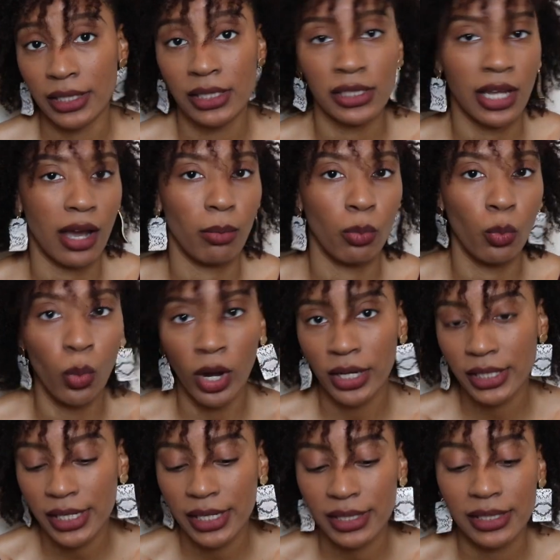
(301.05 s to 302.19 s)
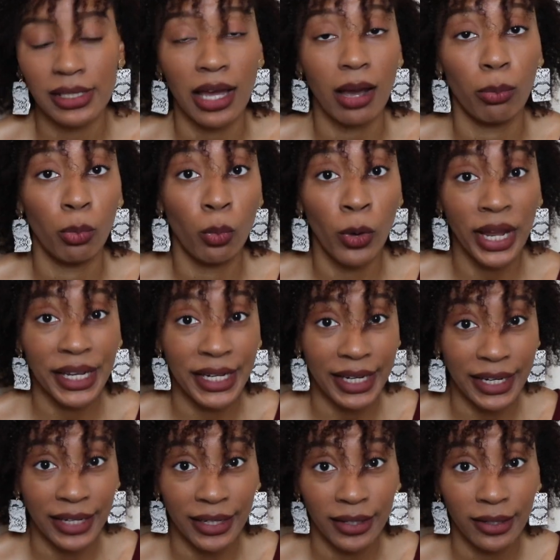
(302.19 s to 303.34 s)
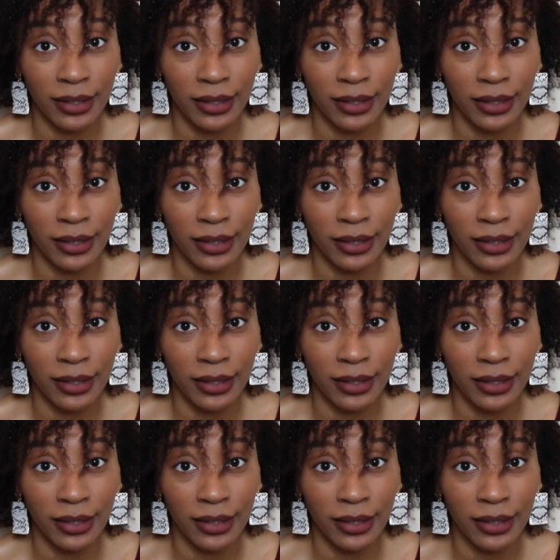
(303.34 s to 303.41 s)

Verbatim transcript: stop wanting, stop waiting.